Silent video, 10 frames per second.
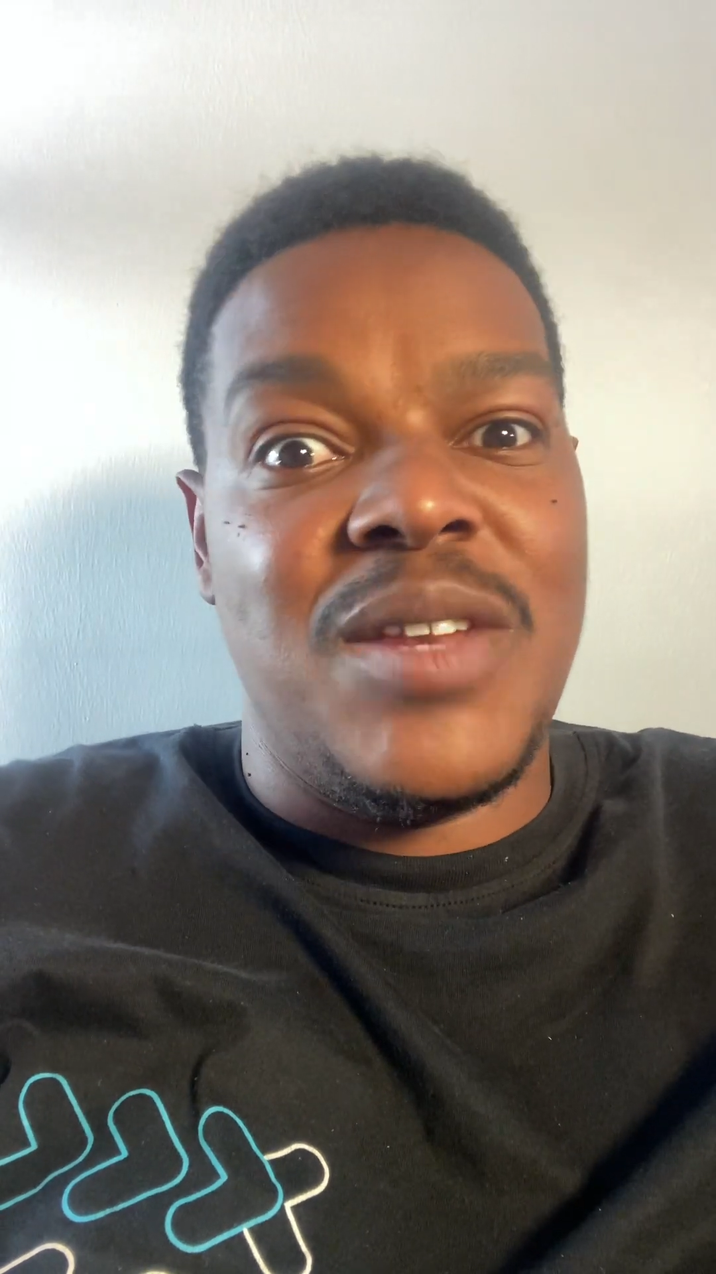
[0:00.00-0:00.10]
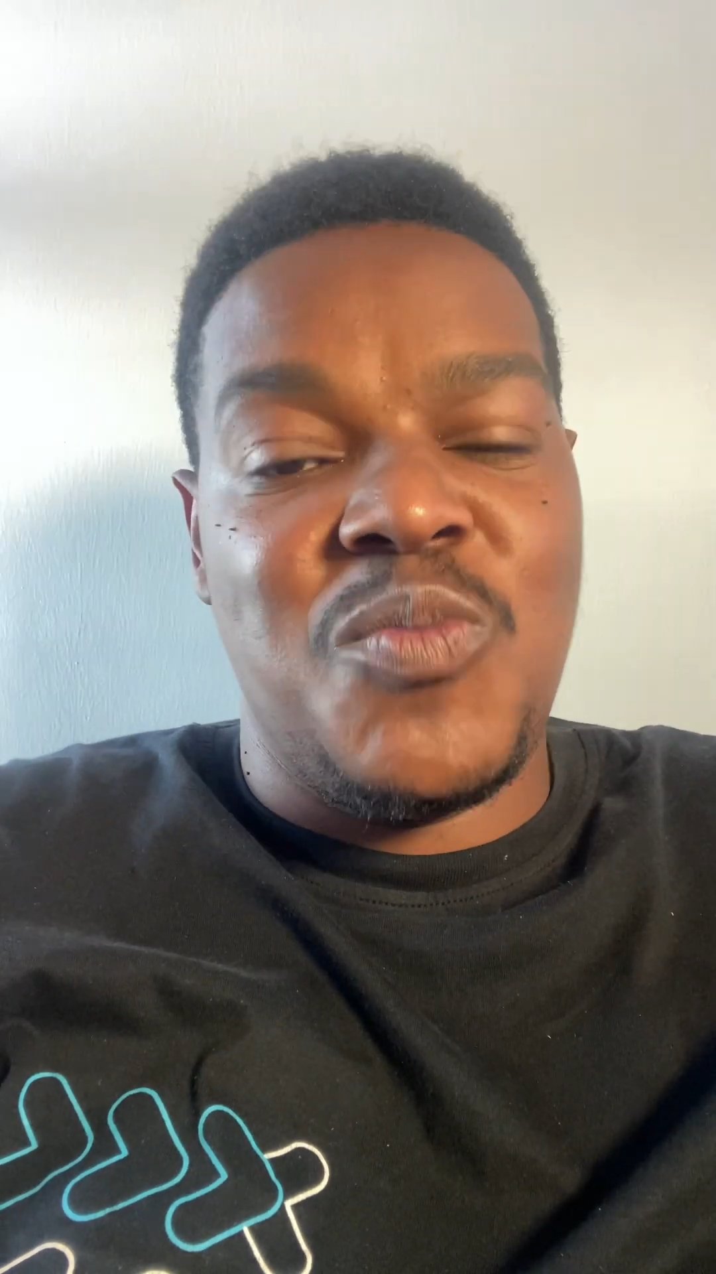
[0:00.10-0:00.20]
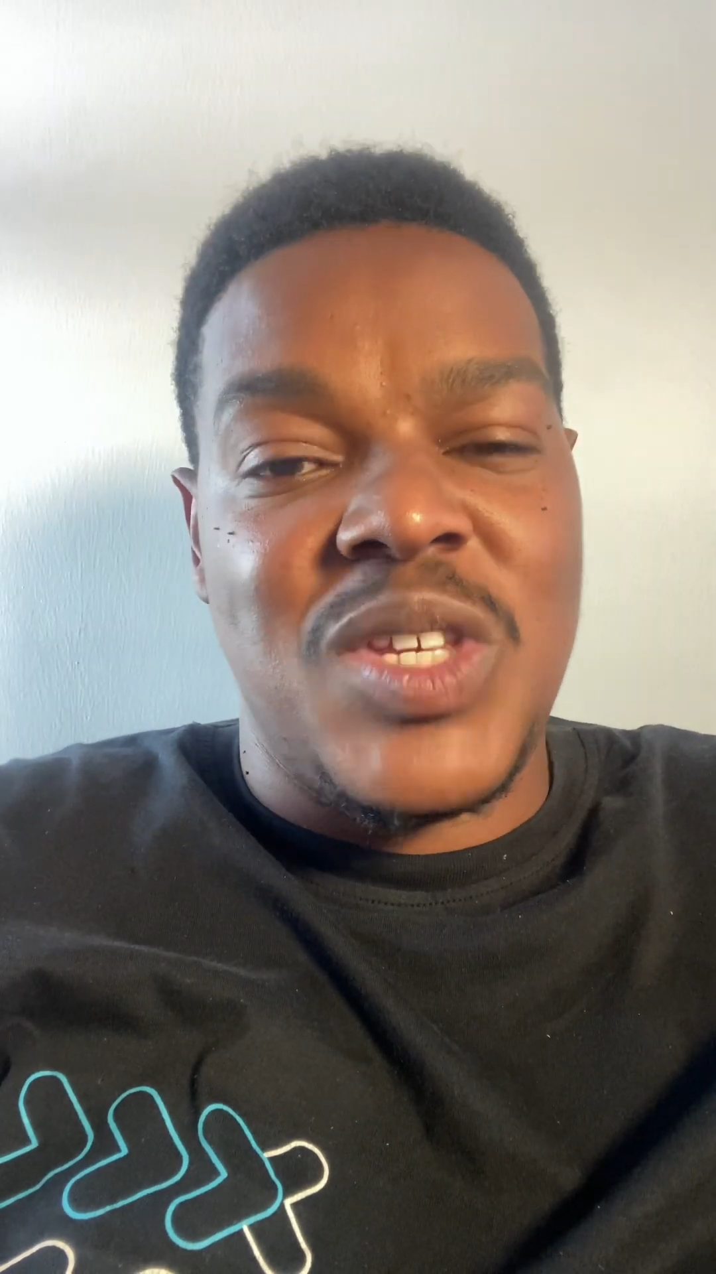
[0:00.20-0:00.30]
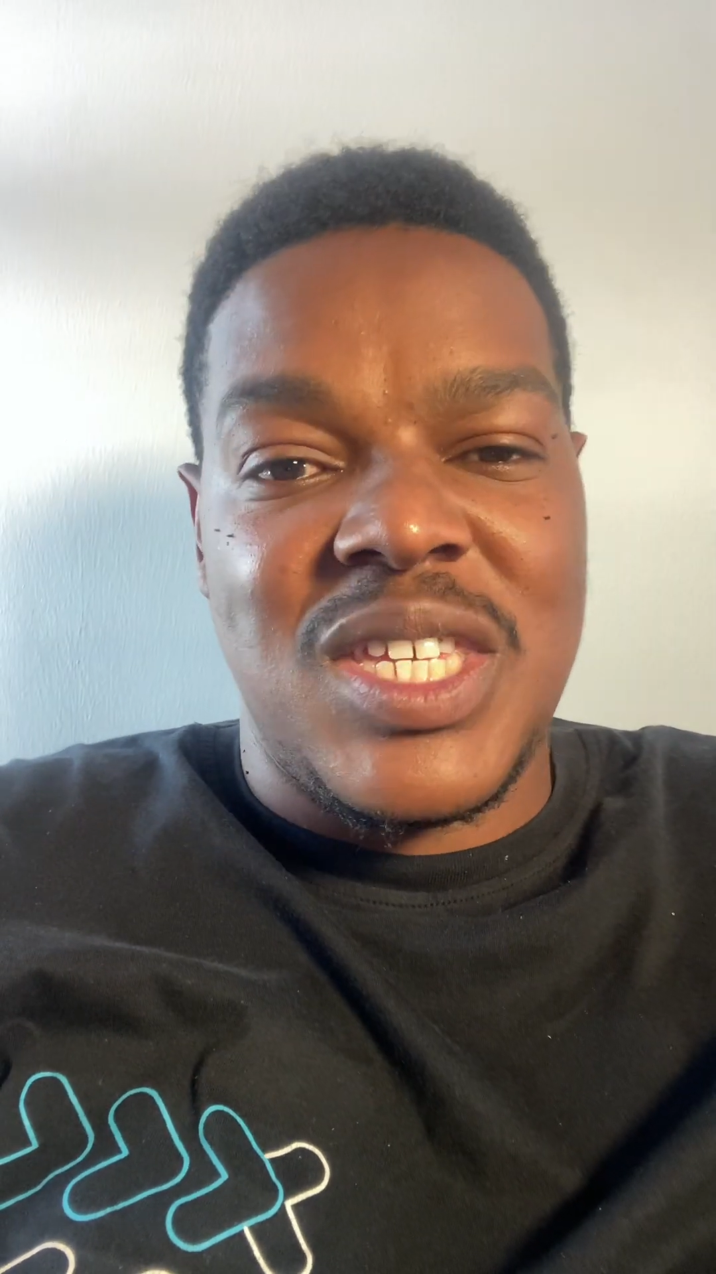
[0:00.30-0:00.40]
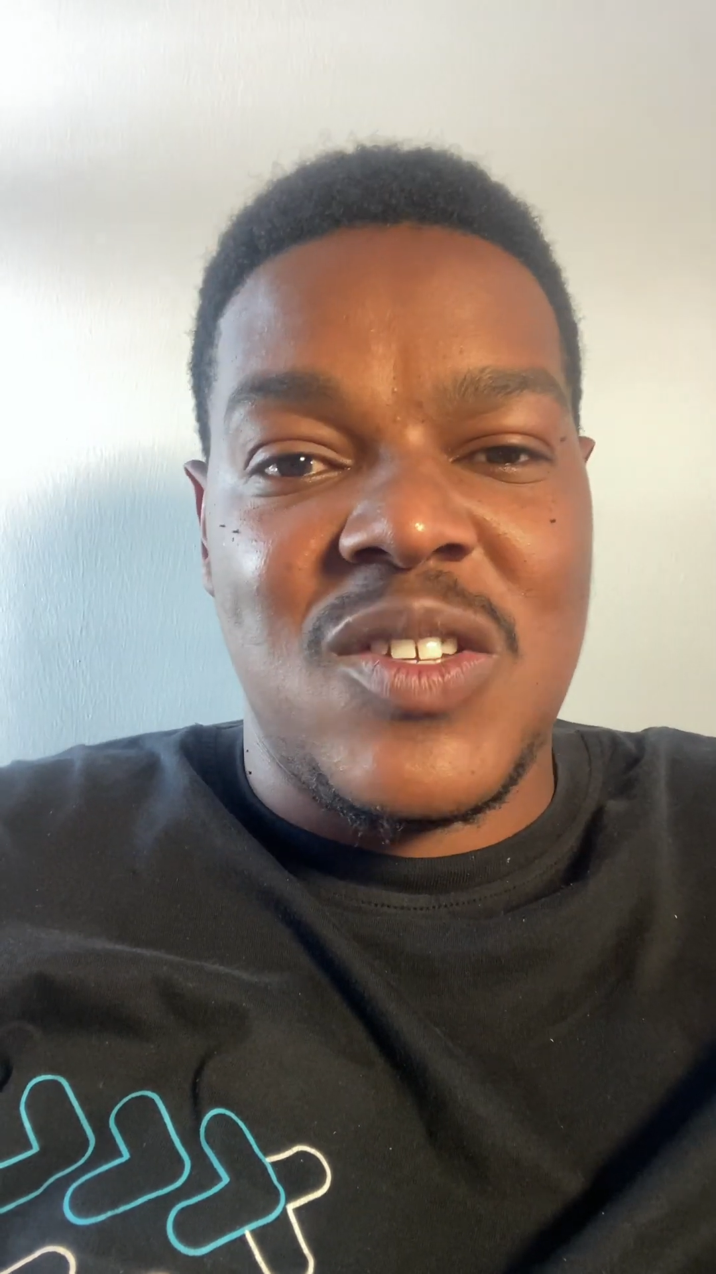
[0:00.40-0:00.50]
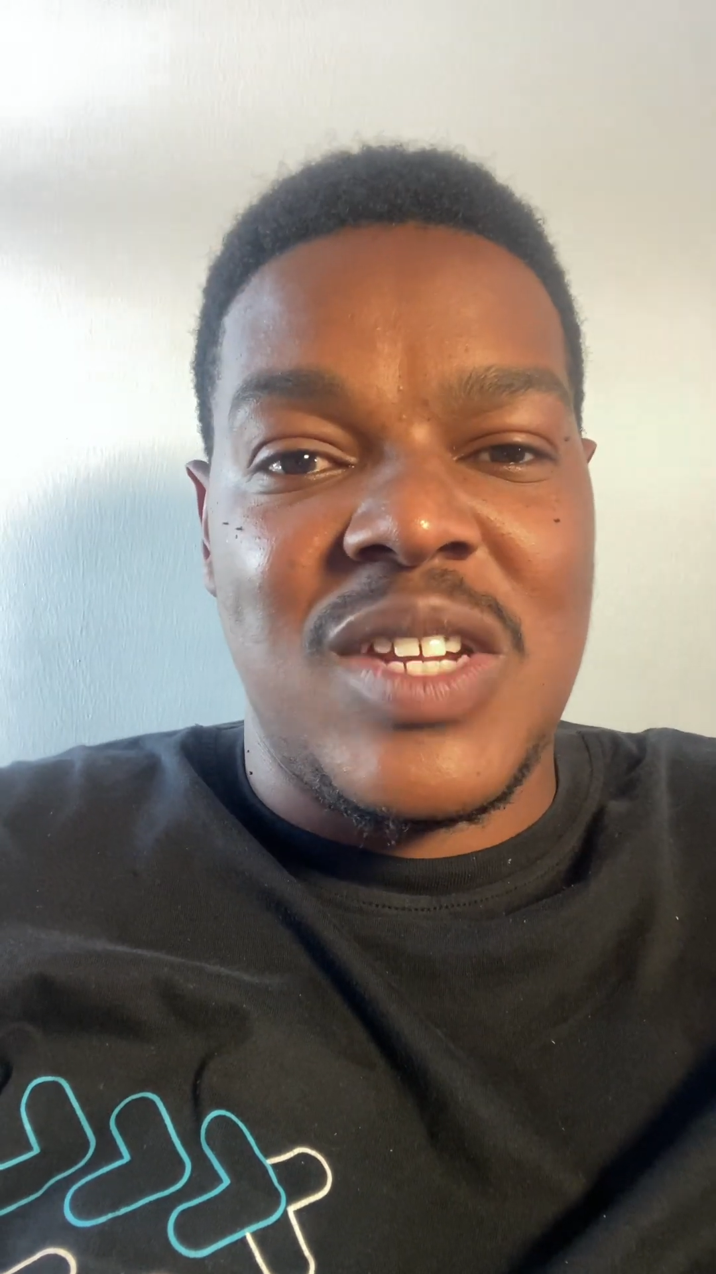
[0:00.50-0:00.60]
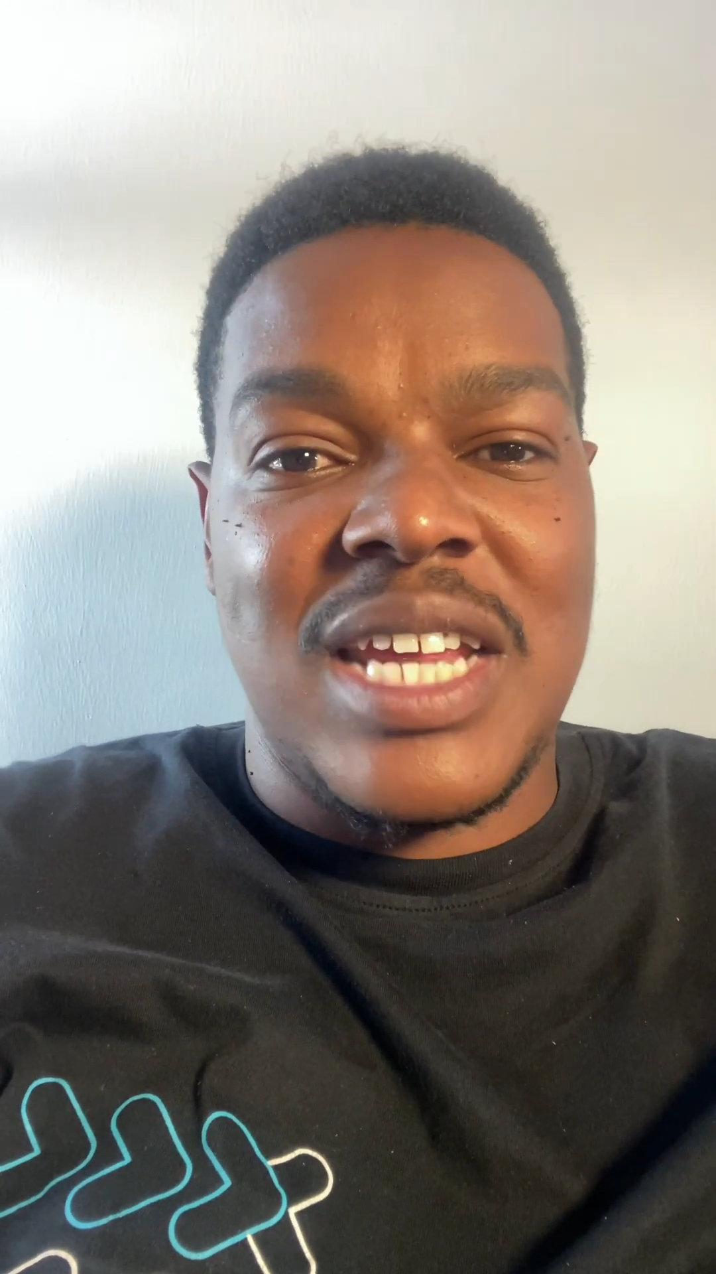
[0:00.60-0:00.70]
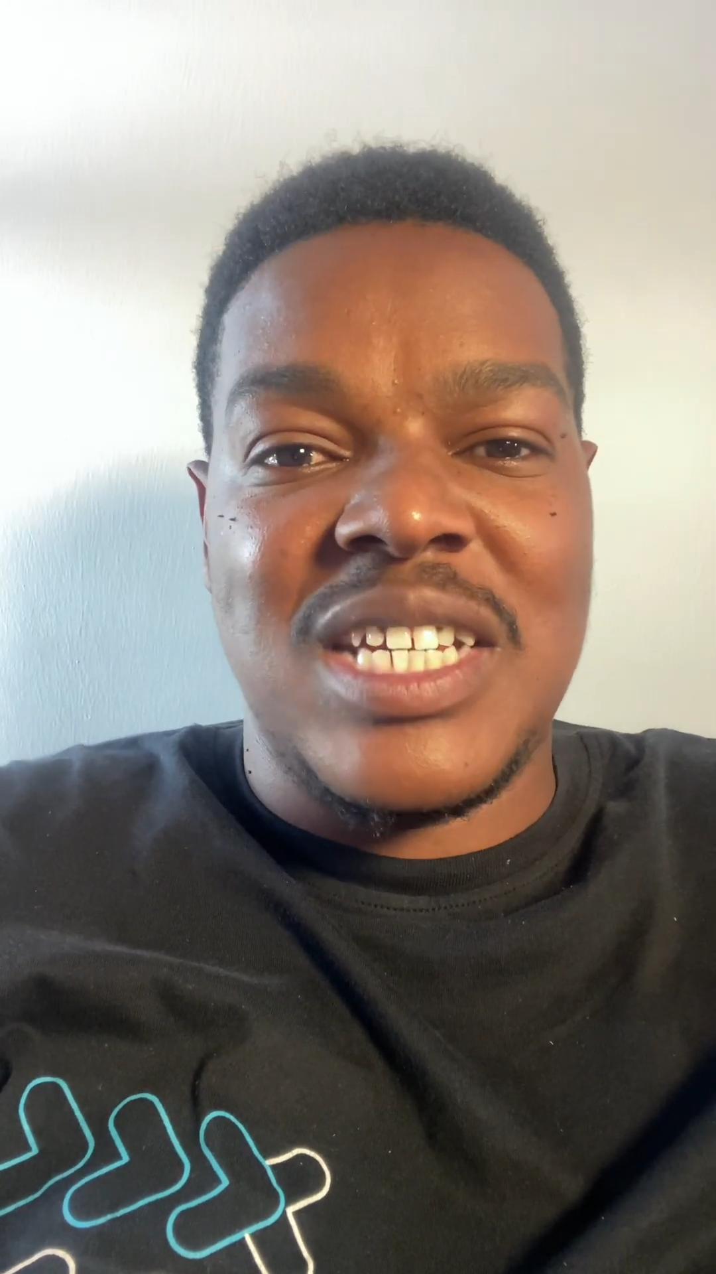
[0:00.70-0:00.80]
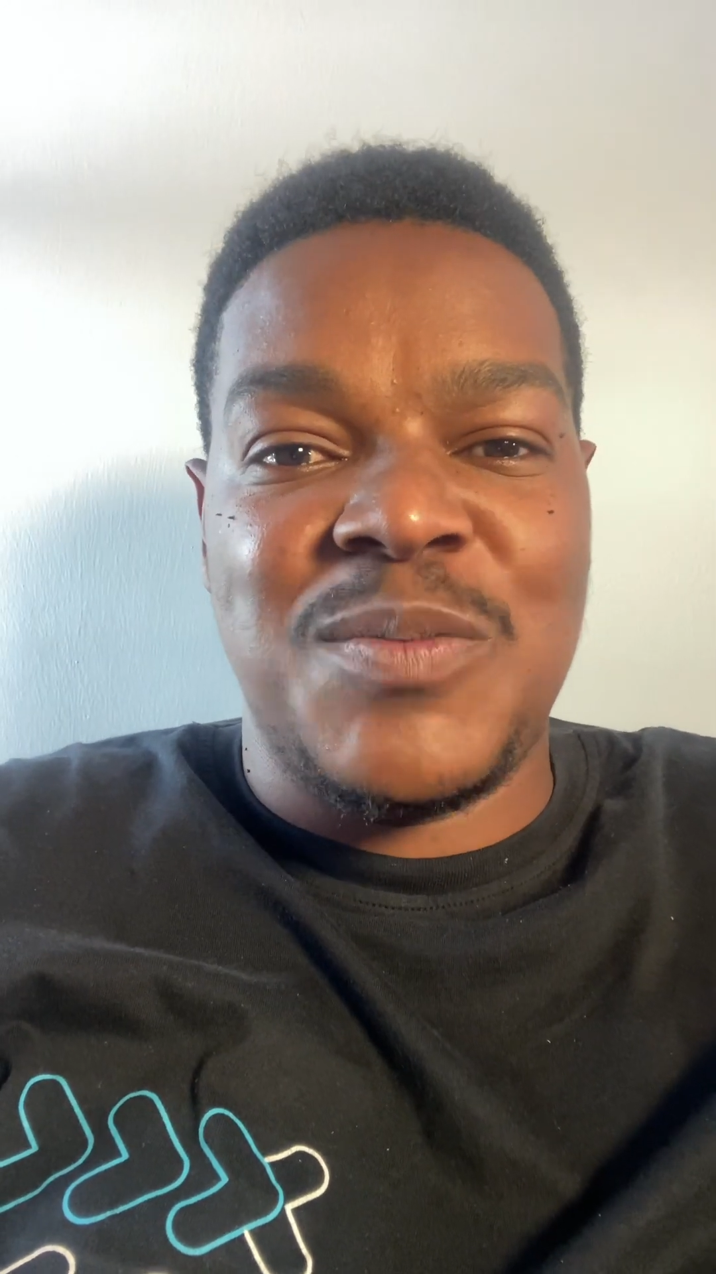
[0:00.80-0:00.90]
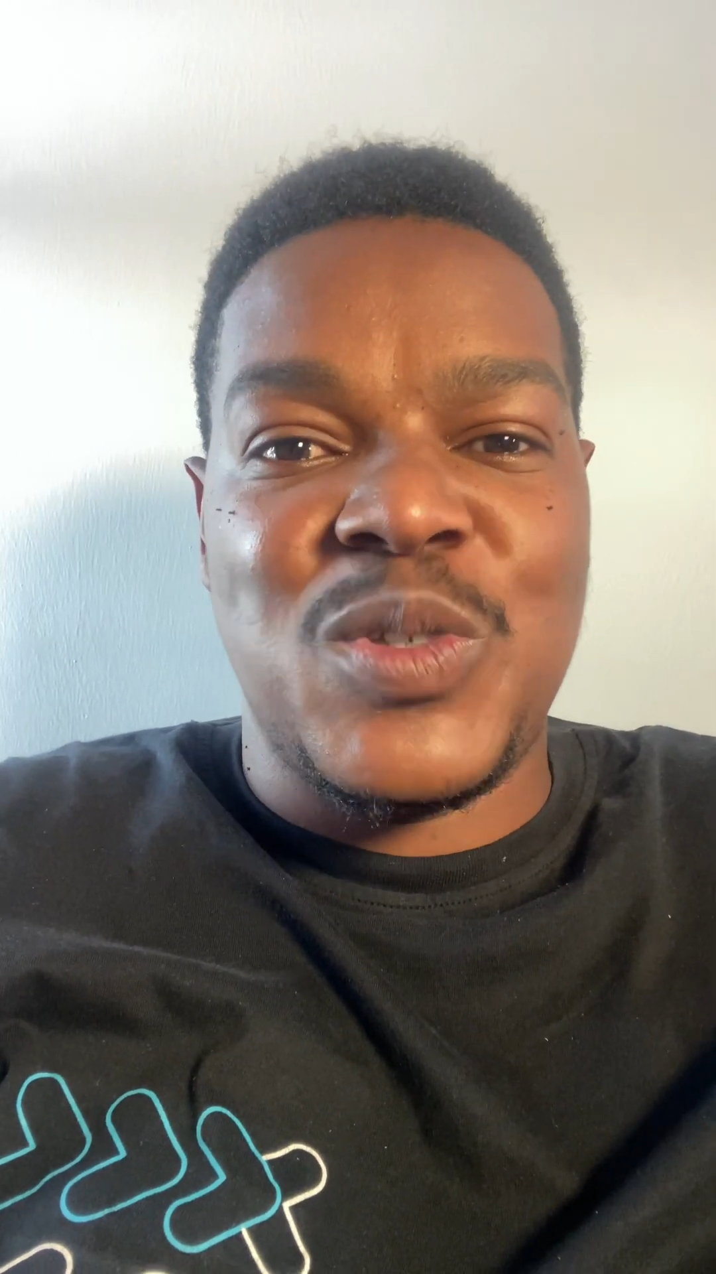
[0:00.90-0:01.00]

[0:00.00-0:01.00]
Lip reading: business relationships